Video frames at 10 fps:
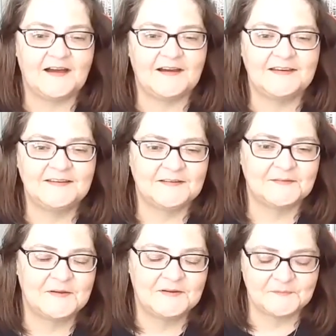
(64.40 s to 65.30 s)
I
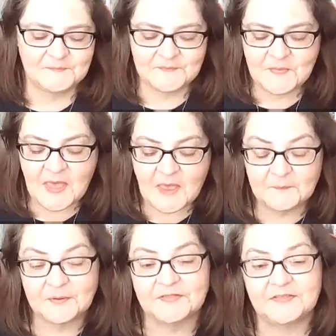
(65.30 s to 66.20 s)

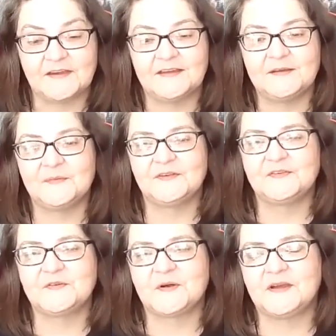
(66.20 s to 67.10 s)
put that in my
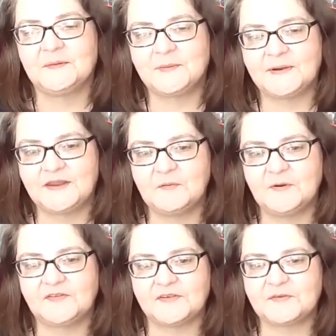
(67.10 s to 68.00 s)
story. But
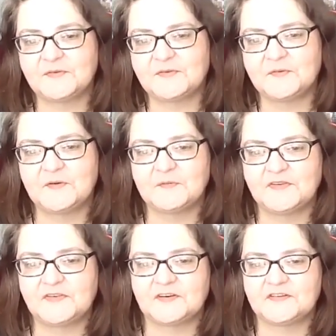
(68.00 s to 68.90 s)
anyways, as I was doing
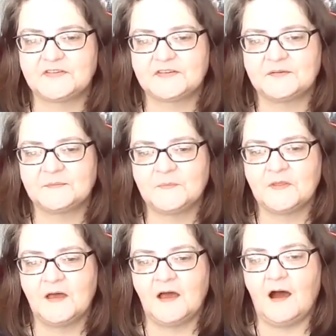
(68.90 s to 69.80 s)
research,
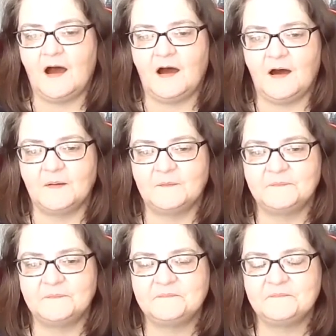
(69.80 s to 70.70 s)
I